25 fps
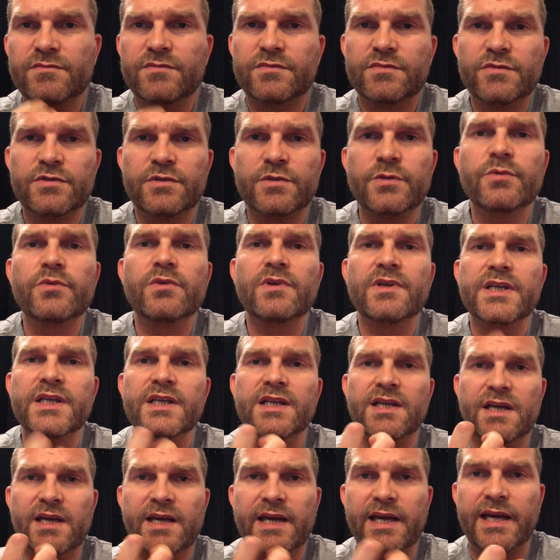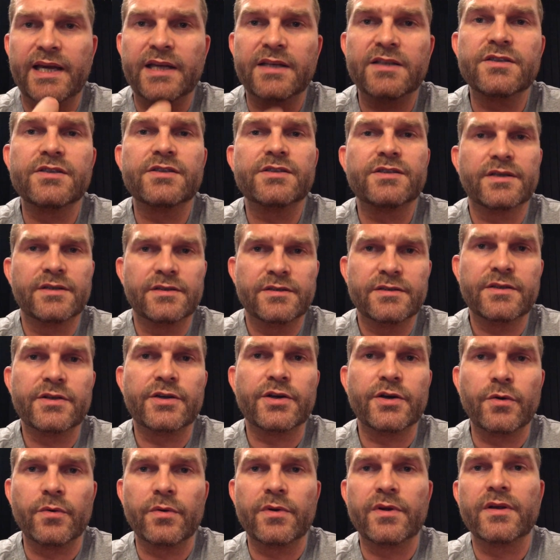truly aged
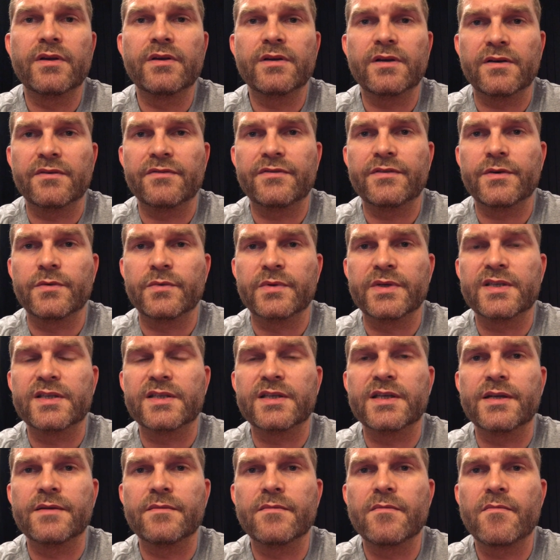note of the whiskey